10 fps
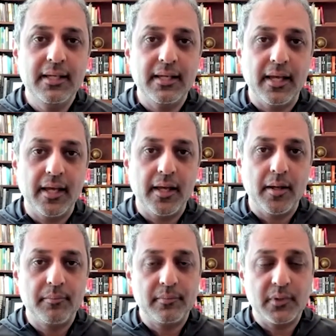
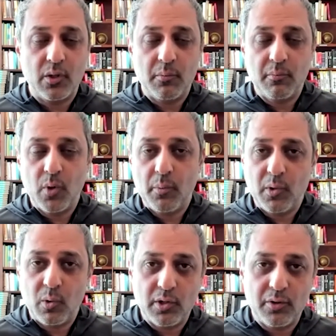
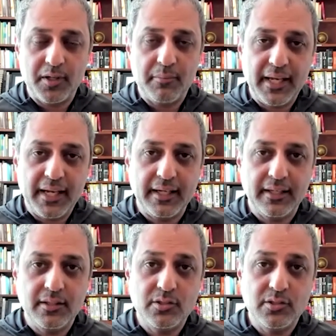mobile order and pay,